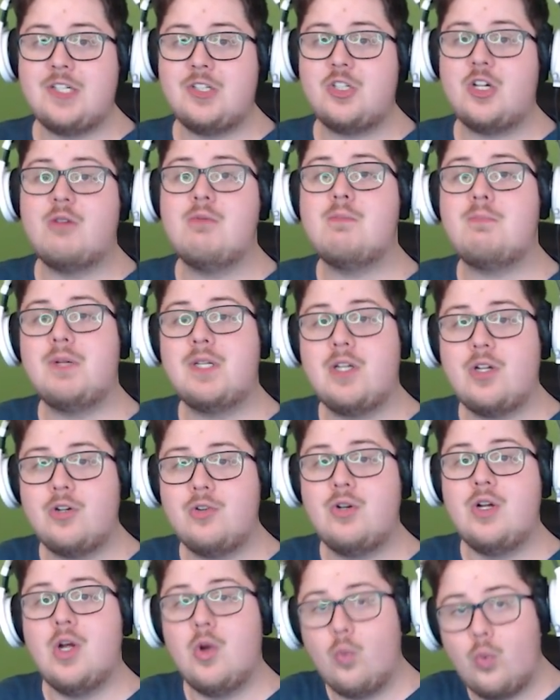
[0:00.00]
comment below
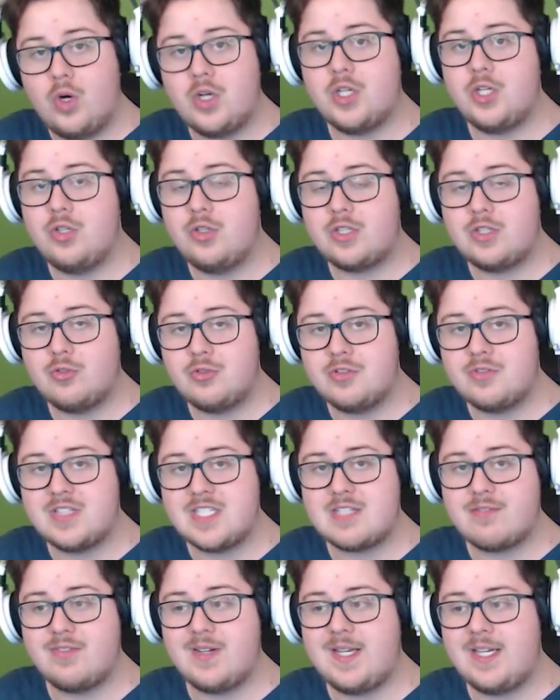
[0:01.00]
what you thought of
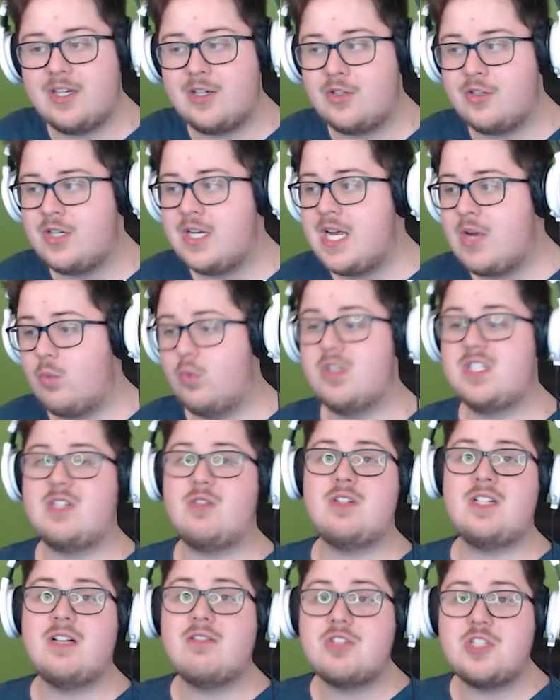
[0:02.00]
this video. Was there
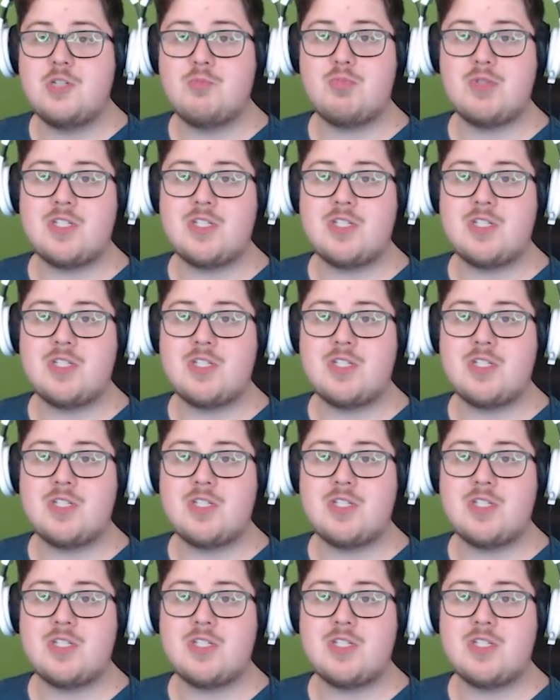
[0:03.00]
enough Super